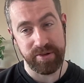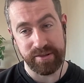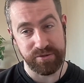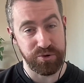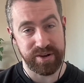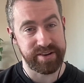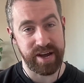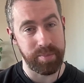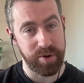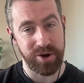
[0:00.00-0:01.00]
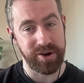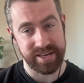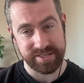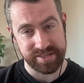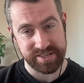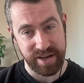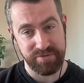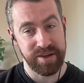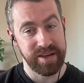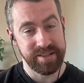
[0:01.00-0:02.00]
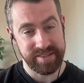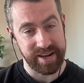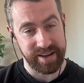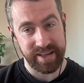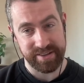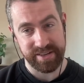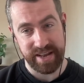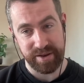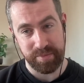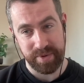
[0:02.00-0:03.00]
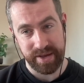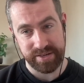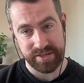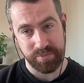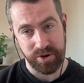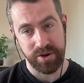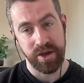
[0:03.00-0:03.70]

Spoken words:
do an entire podcast itself dedicated to landing pages. But